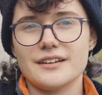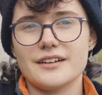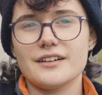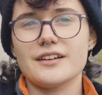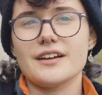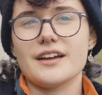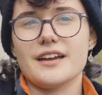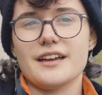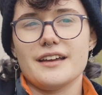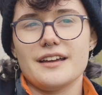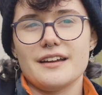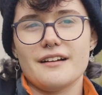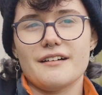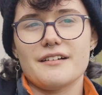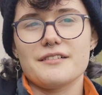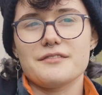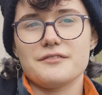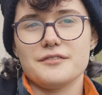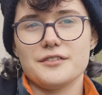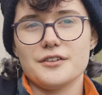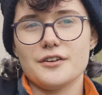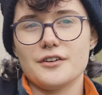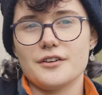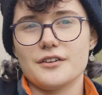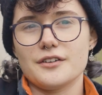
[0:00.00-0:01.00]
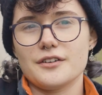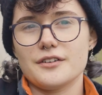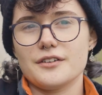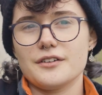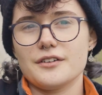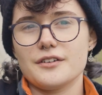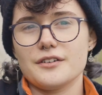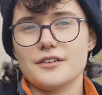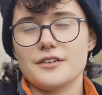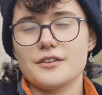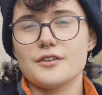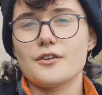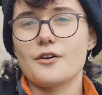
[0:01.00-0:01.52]
okay, I've not
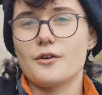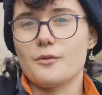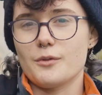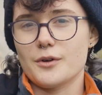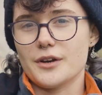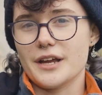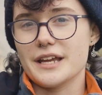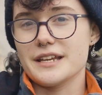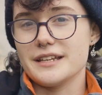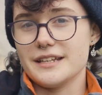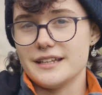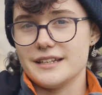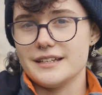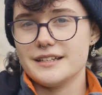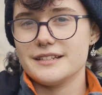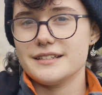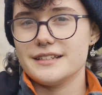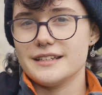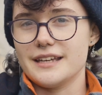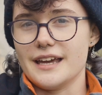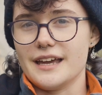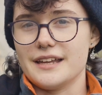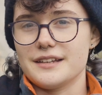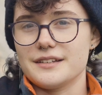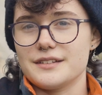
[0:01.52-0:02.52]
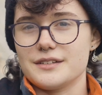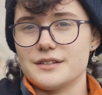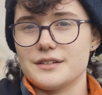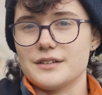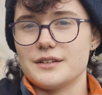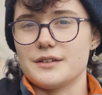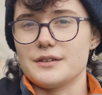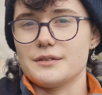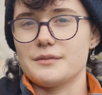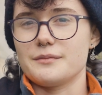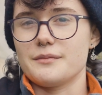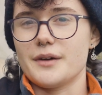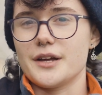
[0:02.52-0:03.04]
got what I needed to get into